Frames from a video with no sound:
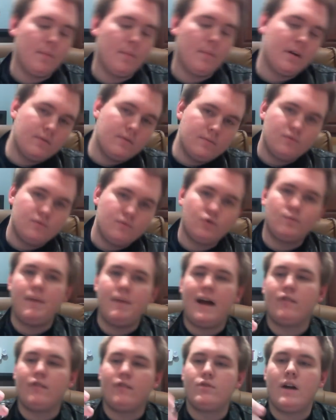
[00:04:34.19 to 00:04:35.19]
I'm going to
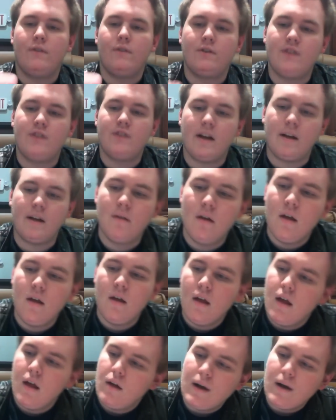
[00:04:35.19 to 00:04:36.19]
backtrack for a second.
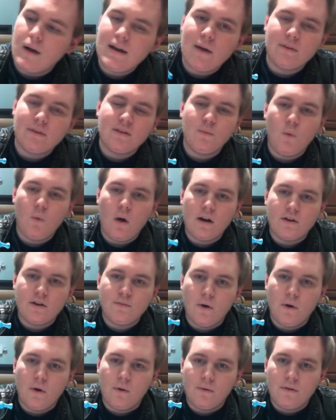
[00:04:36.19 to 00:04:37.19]
Right now it's in wattage
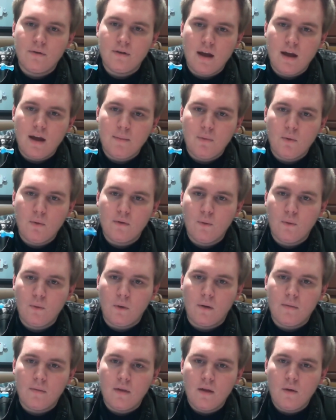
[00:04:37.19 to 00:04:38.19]
mode,
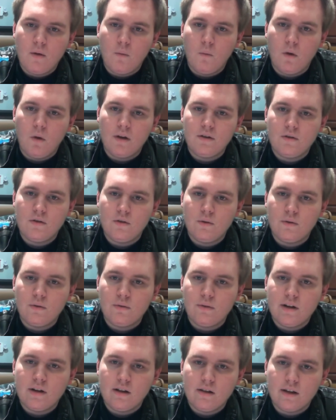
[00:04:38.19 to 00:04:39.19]
9.4. 1, 2,
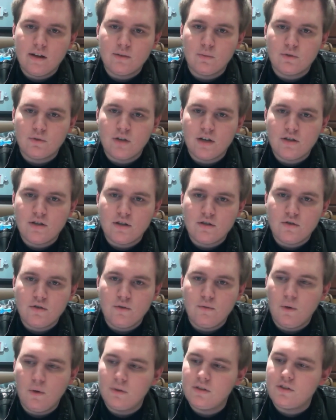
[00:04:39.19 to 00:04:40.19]
3 clicks will change it to
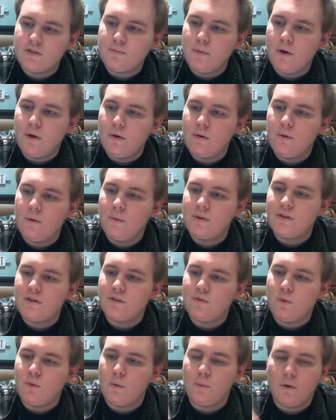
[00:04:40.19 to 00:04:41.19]
voltage mode, which is
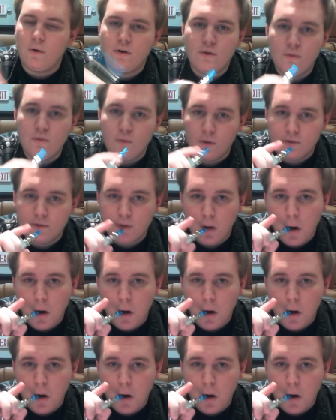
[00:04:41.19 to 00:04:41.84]
4.2 volts.